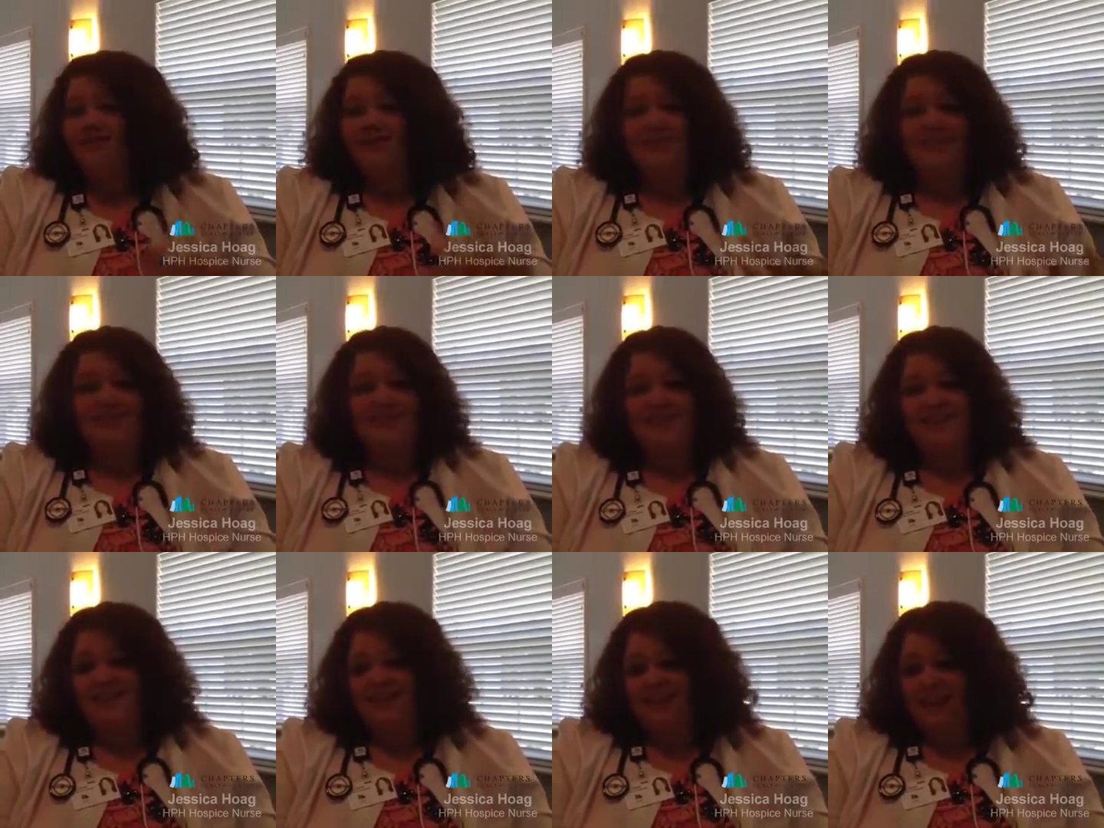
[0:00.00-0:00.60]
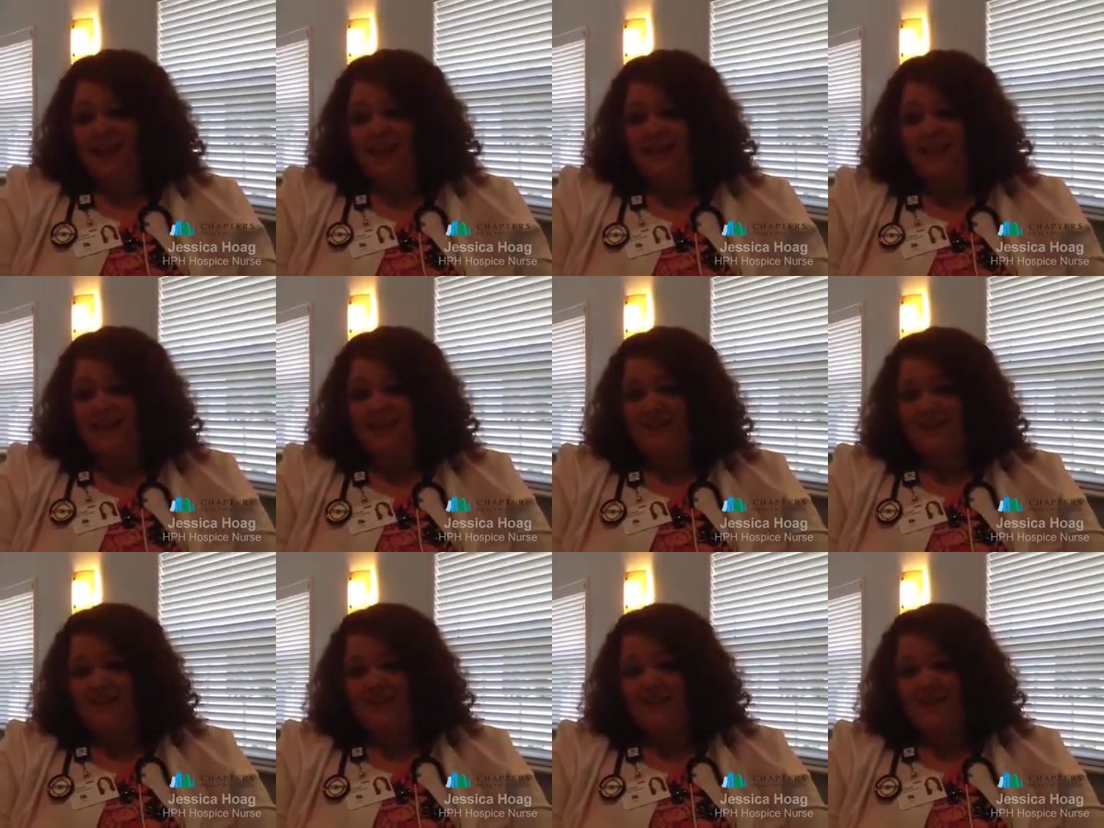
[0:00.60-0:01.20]
things like that,
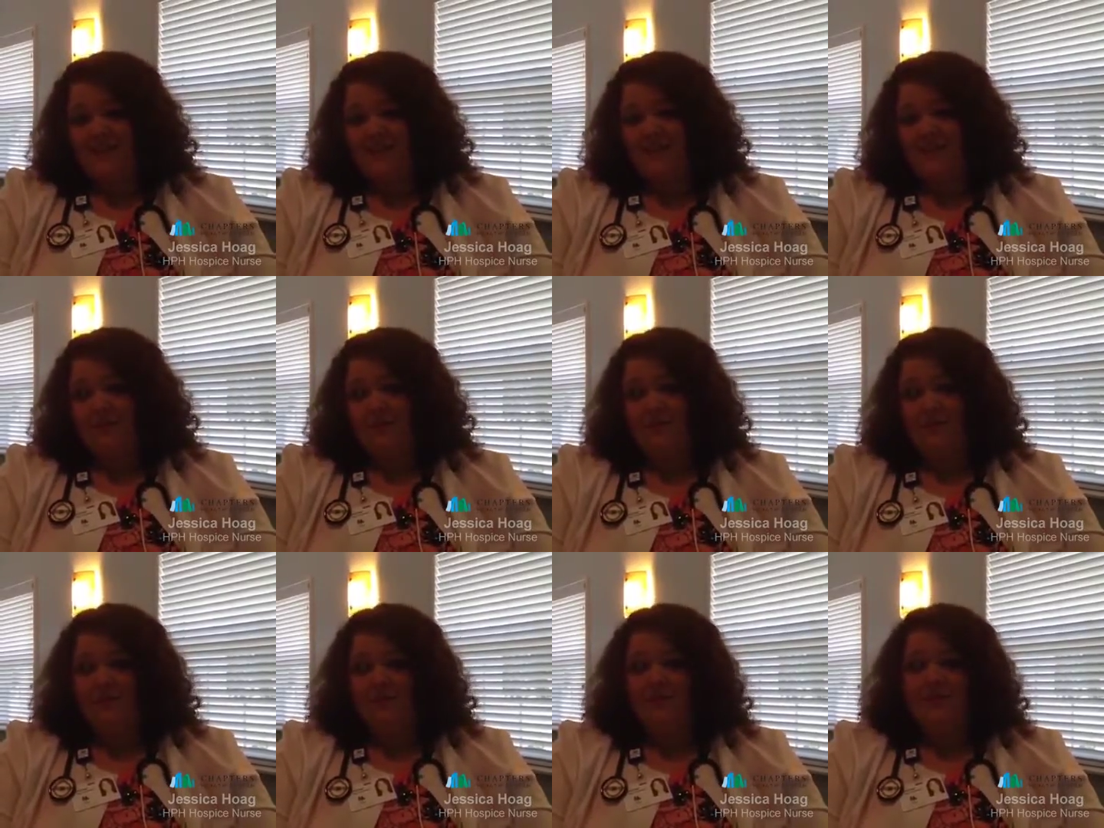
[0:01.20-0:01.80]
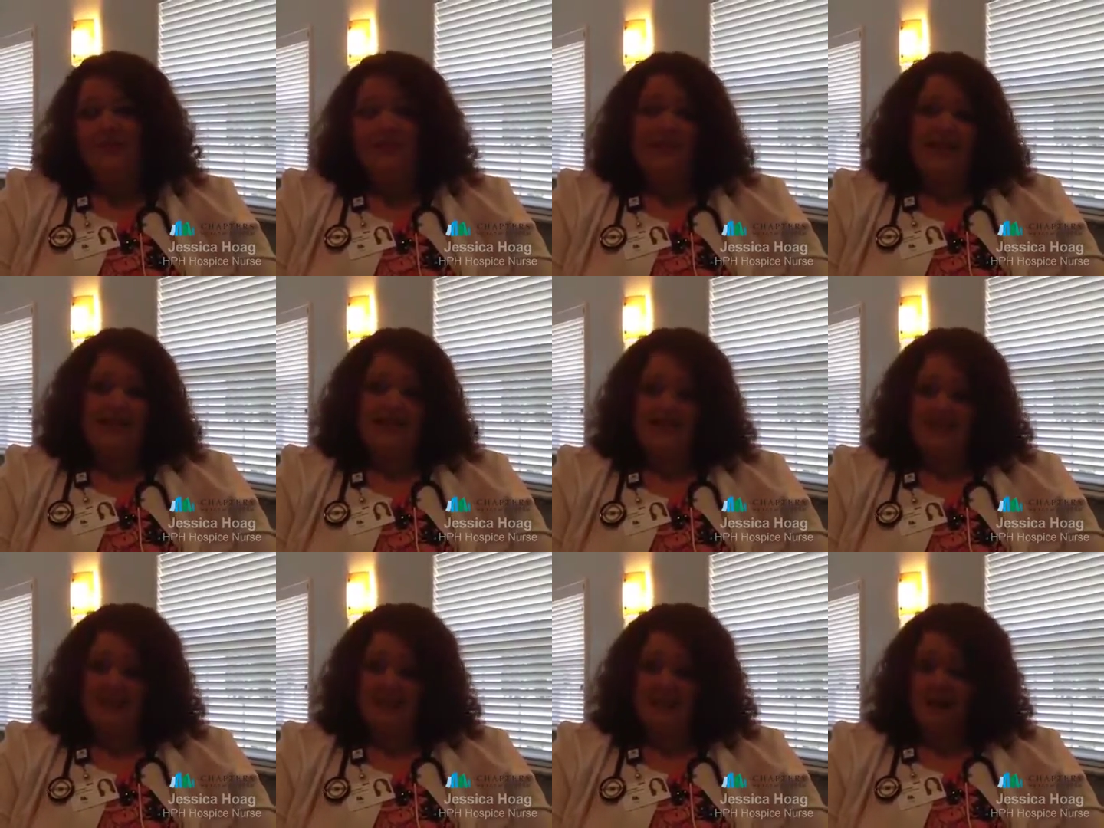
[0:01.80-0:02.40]
to be able to
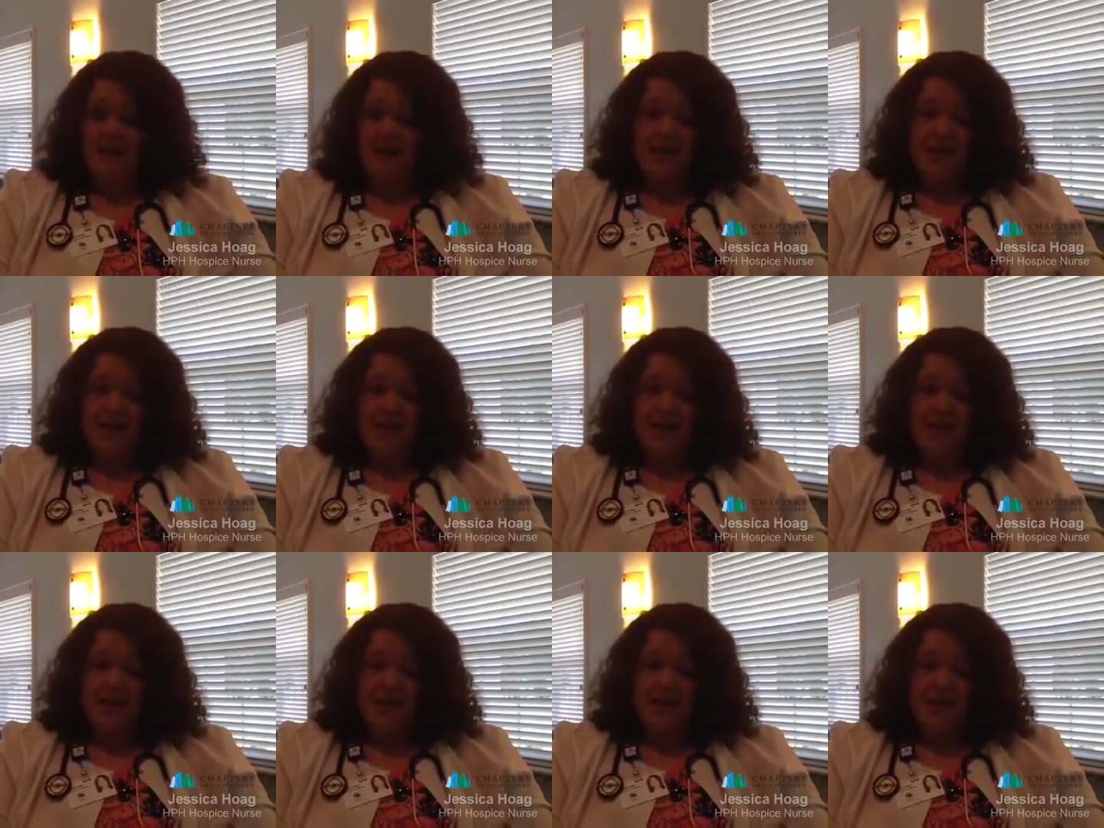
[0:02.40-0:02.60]
assess